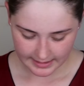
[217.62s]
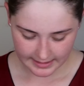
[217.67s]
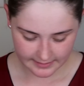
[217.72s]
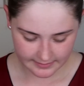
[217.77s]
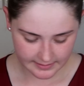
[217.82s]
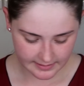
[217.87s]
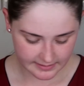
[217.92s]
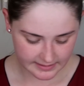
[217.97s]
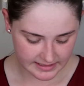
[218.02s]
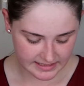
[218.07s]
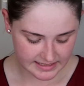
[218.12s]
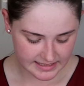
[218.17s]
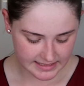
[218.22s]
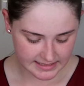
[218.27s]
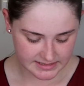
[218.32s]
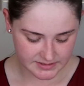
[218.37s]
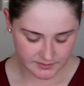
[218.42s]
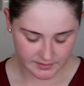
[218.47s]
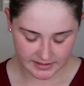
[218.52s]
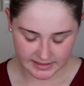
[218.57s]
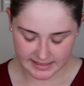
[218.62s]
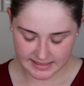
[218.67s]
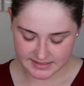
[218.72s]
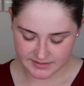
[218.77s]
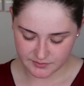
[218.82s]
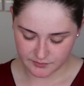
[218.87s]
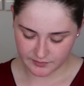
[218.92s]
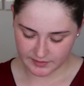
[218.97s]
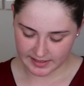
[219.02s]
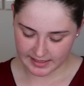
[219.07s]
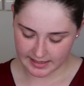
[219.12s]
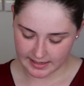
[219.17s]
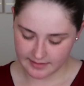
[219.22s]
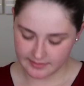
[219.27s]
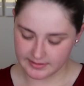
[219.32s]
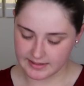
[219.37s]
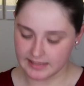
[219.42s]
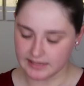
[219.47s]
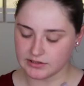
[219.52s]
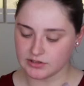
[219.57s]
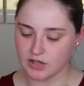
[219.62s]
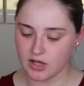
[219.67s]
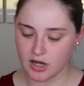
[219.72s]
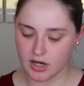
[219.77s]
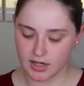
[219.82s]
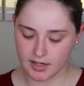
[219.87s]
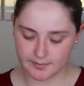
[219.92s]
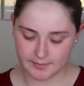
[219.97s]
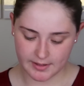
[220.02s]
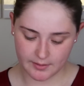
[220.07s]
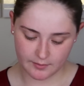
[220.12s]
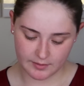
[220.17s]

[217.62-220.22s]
And then the next one is Ring the Alarm,